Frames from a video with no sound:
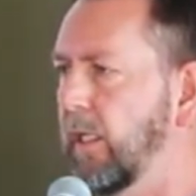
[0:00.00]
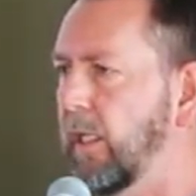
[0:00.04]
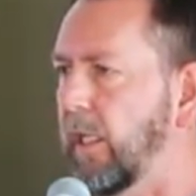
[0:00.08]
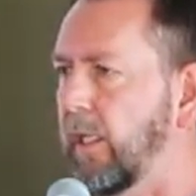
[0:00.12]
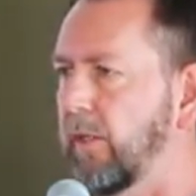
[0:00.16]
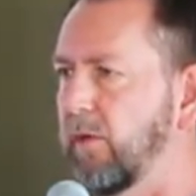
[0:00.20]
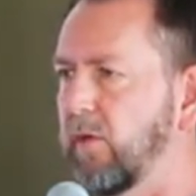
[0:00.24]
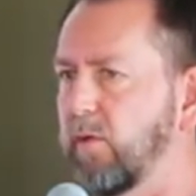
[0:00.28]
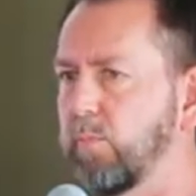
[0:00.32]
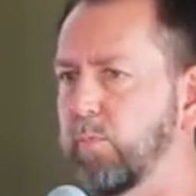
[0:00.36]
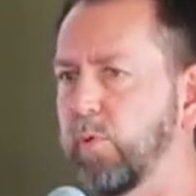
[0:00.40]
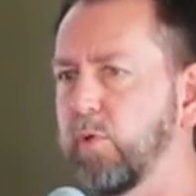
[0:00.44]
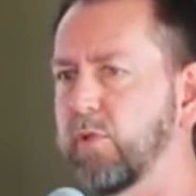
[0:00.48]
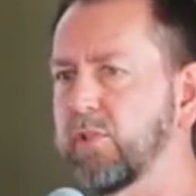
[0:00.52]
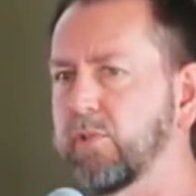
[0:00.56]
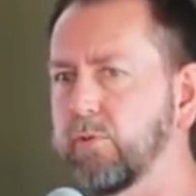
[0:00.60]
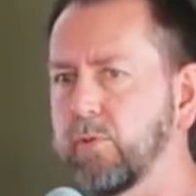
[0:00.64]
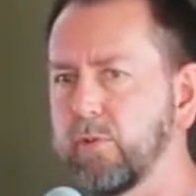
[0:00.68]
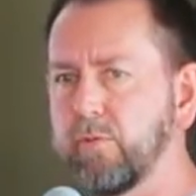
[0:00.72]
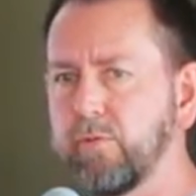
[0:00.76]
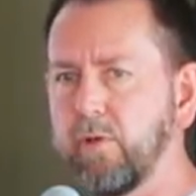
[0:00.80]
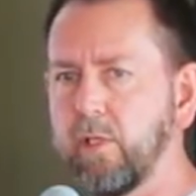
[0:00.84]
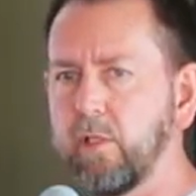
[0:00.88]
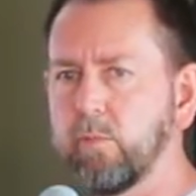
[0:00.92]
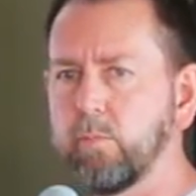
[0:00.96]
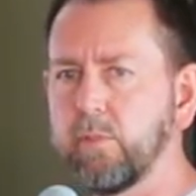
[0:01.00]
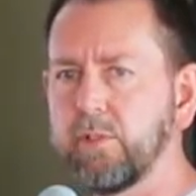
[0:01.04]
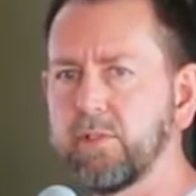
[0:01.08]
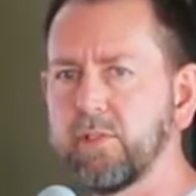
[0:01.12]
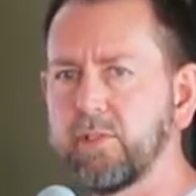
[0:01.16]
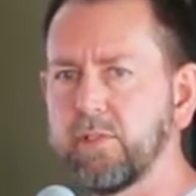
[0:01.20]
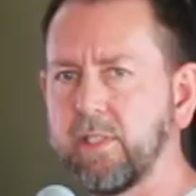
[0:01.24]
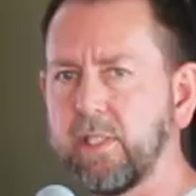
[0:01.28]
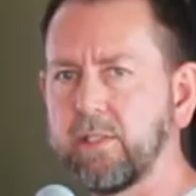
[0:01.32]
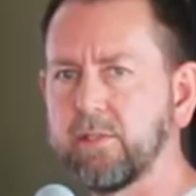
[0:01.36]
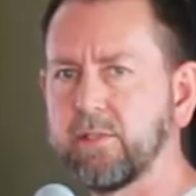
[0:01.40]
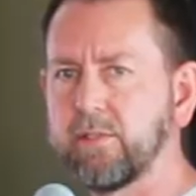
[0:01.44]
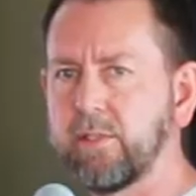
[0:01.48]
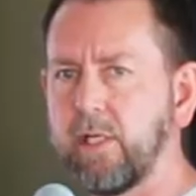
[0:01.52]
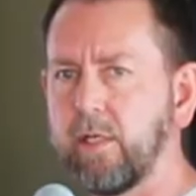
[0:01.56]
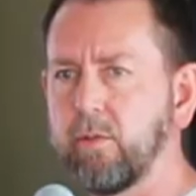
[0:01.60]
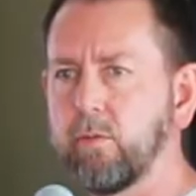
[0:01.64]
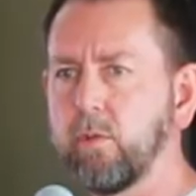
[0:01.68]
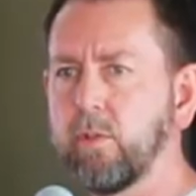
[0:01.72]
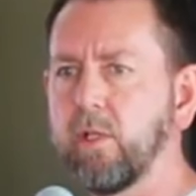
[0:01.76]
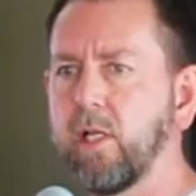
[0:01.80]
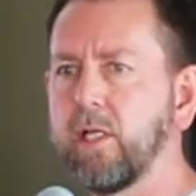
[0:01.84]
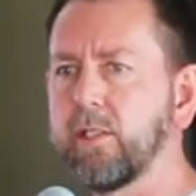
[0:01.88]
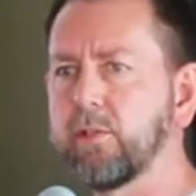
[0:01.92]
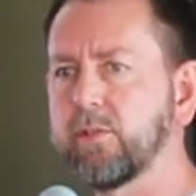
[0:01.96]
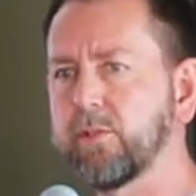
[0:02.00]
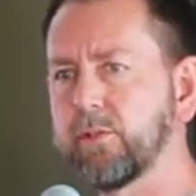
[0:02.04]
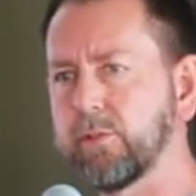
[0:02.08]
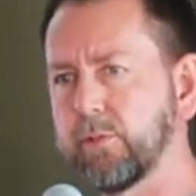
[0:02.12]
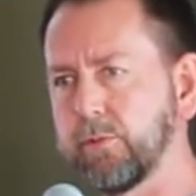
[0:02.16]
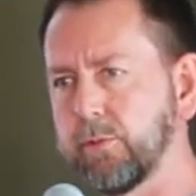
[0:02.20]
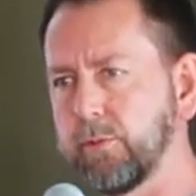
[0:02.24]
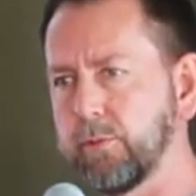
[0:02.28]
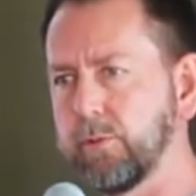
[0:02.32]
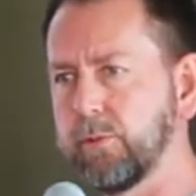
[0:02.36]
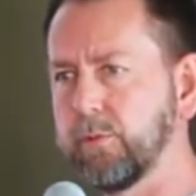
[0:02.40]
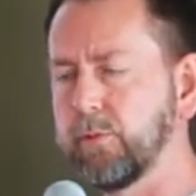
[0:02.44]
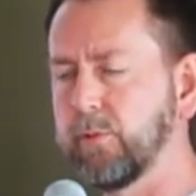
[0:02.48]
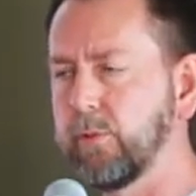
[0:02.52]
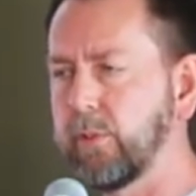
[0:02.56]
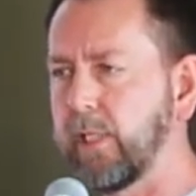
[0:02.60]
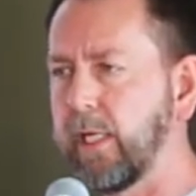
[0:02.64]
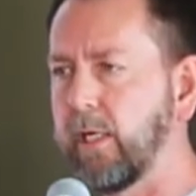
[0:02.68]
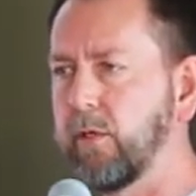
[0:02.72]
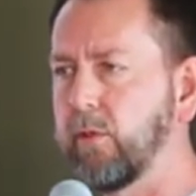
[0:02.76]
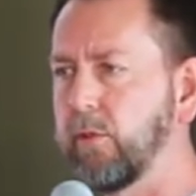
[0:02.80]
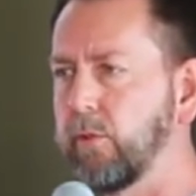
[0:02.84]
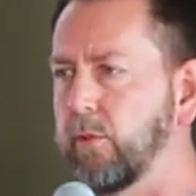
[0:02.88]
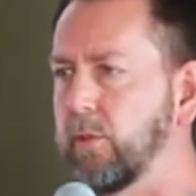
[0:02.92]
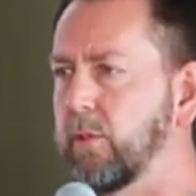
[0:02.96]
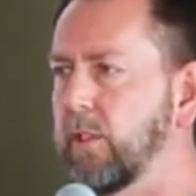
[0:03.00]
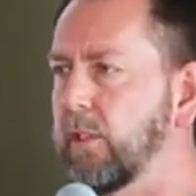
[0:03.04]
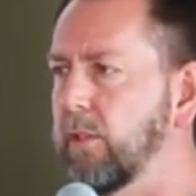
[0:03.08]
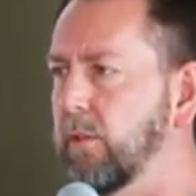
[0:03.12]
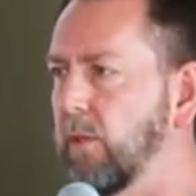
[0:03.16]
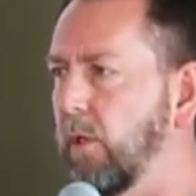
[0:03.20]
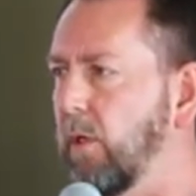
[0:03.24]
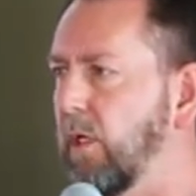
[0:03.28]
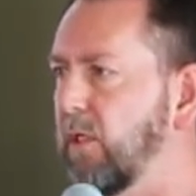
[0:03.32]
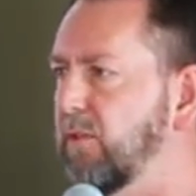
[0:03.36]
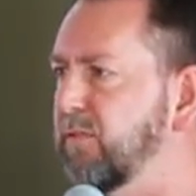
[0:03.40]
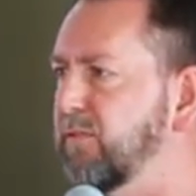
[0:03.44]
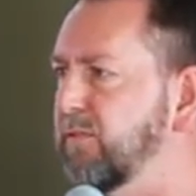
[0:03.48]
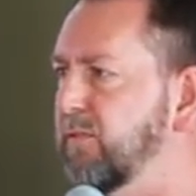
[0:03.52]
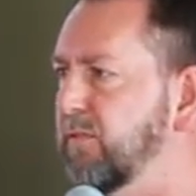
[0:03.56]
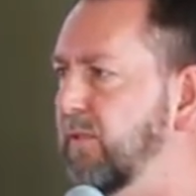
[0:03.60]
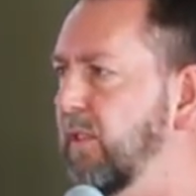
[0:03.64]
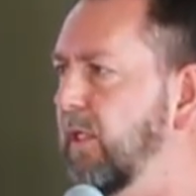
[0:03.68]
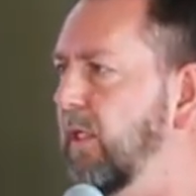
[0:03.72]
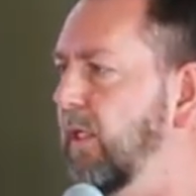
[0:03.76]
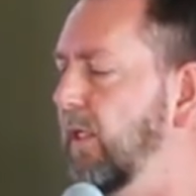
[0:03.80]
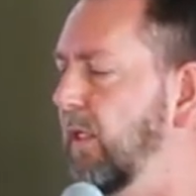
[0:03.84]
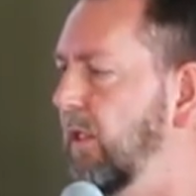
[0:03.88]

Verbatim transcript: And in a personal development sense, that relates to our early life